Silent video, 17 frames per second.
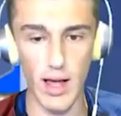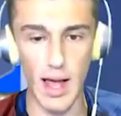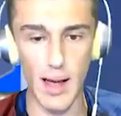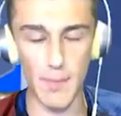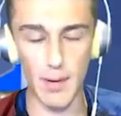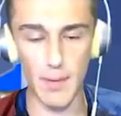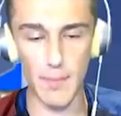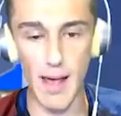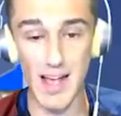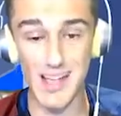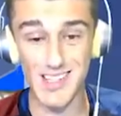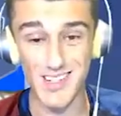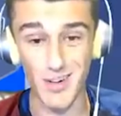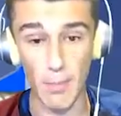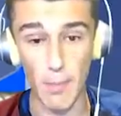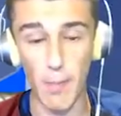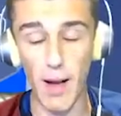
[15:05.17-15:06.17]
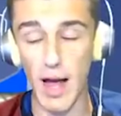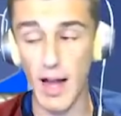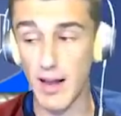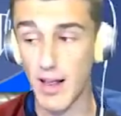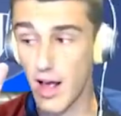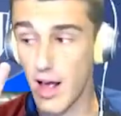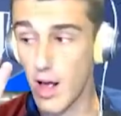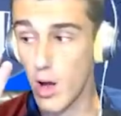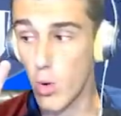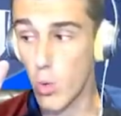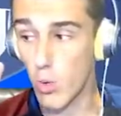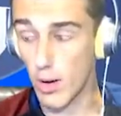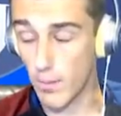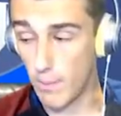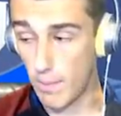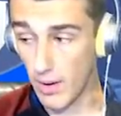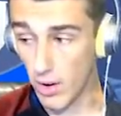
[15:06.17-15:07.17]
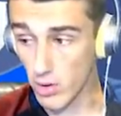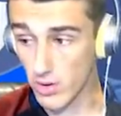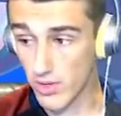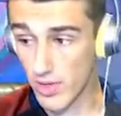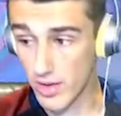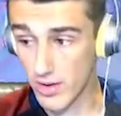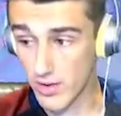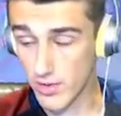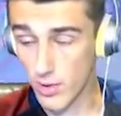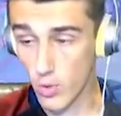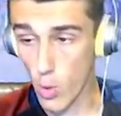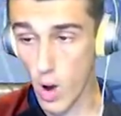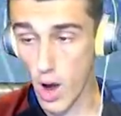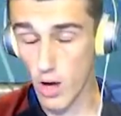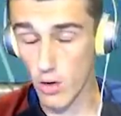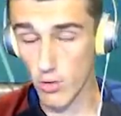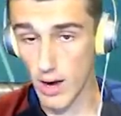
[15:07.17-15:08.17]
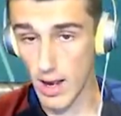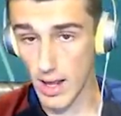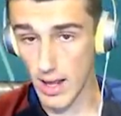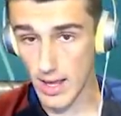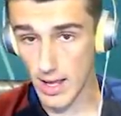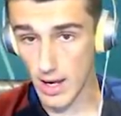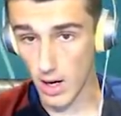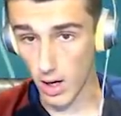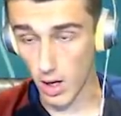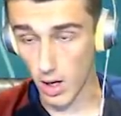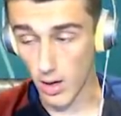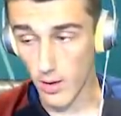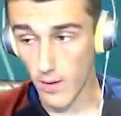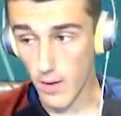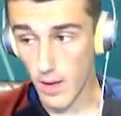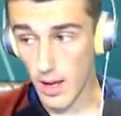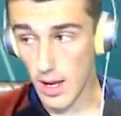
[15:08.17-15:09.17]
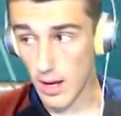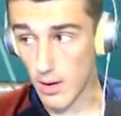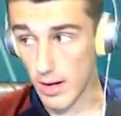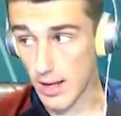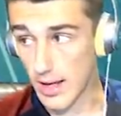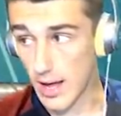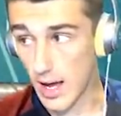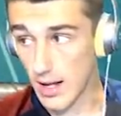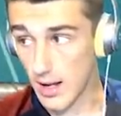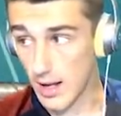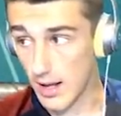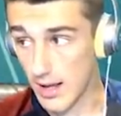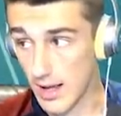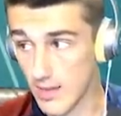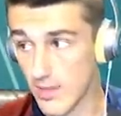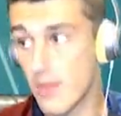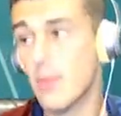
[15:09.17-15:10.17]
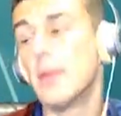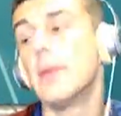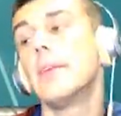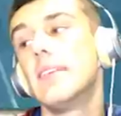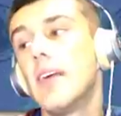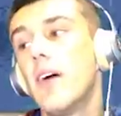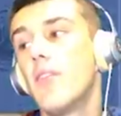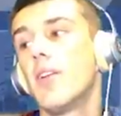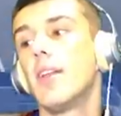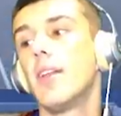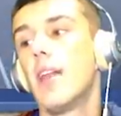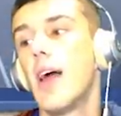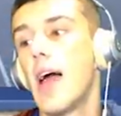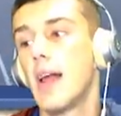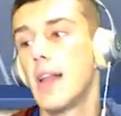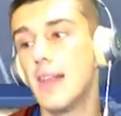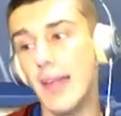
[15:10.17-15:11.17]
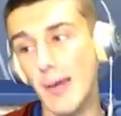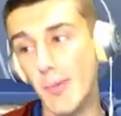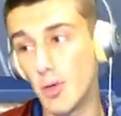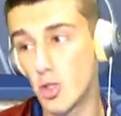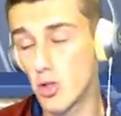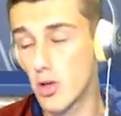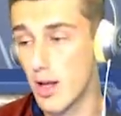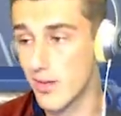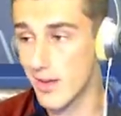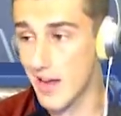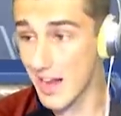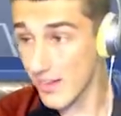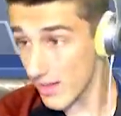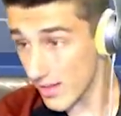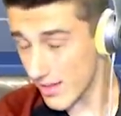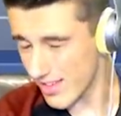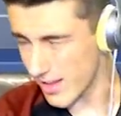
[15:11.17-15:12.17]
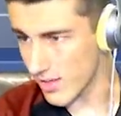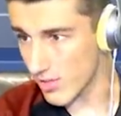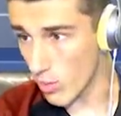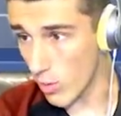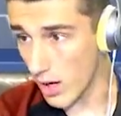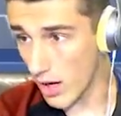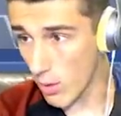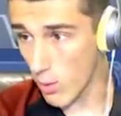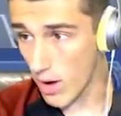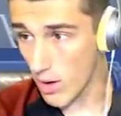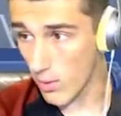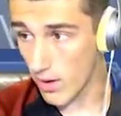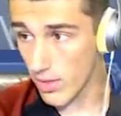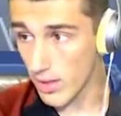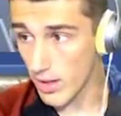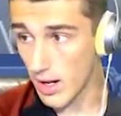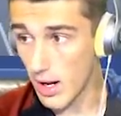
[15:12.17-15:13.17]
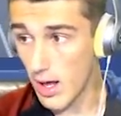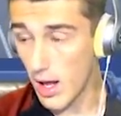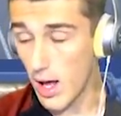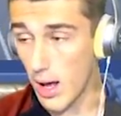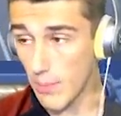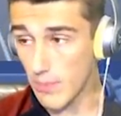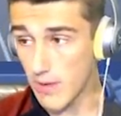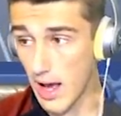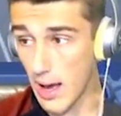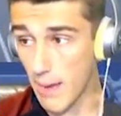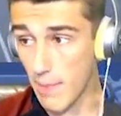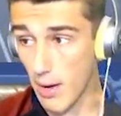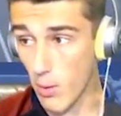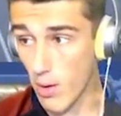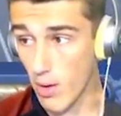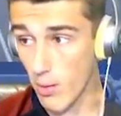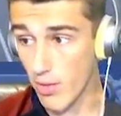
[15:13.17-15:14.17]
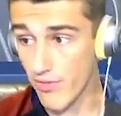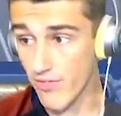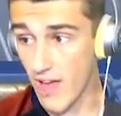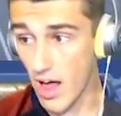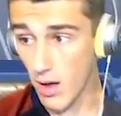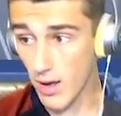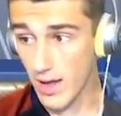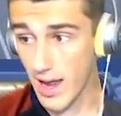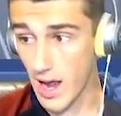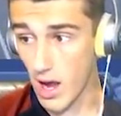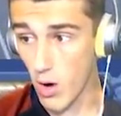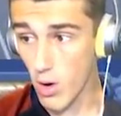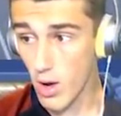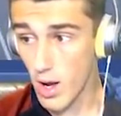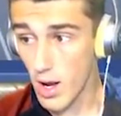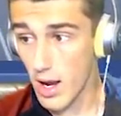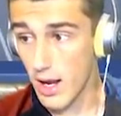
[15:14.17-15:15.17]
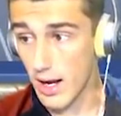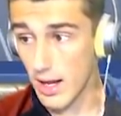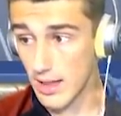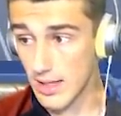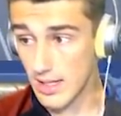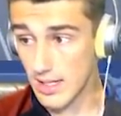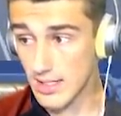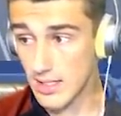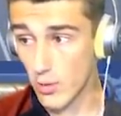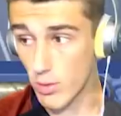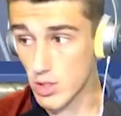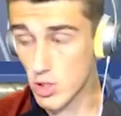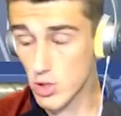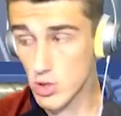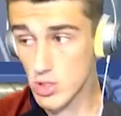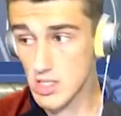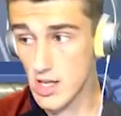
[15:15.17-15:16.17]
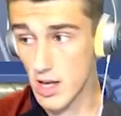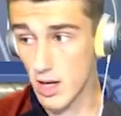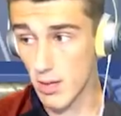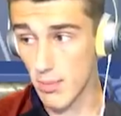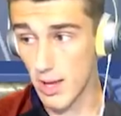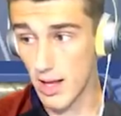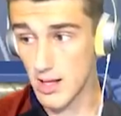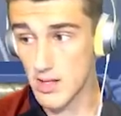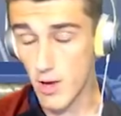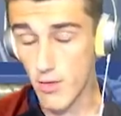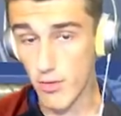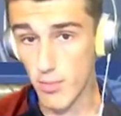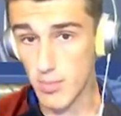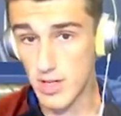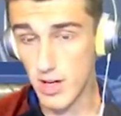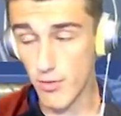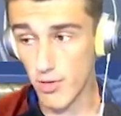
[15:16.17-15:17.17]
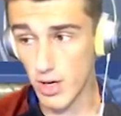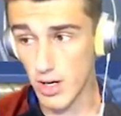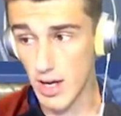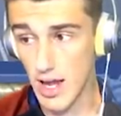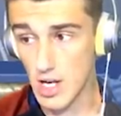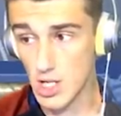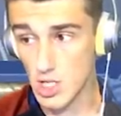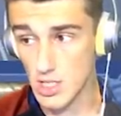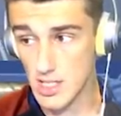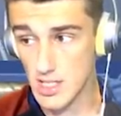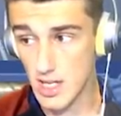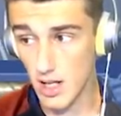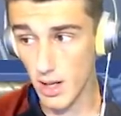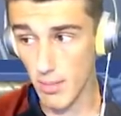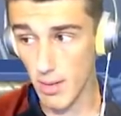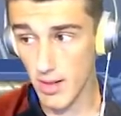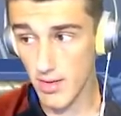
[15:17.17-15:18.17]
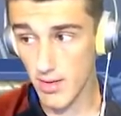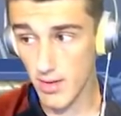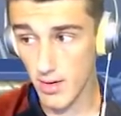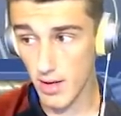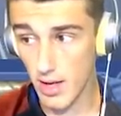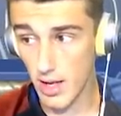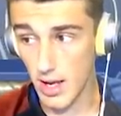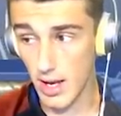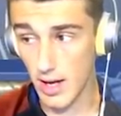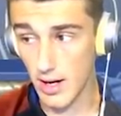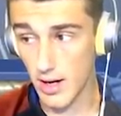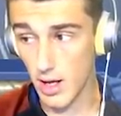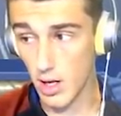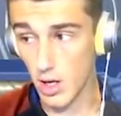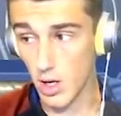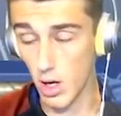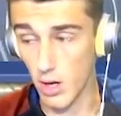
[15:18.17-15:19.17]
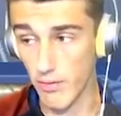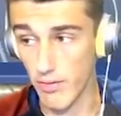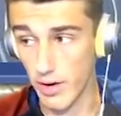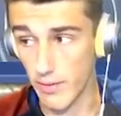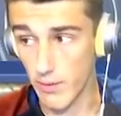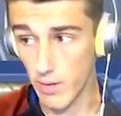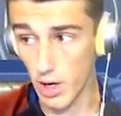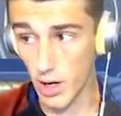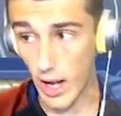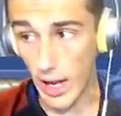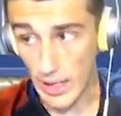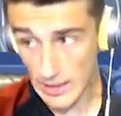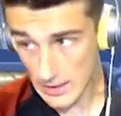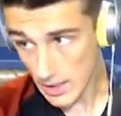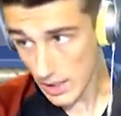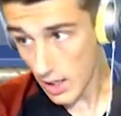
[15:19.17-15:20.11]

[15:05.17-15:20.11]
Hybrid Master. But we built this squad right here. And it got it gets up to 79 chemistry, as you guys can see. So what I went with up top, I went with Falcao, and I linked it with two center mids from different nations, Tielemans and Golovin. All right.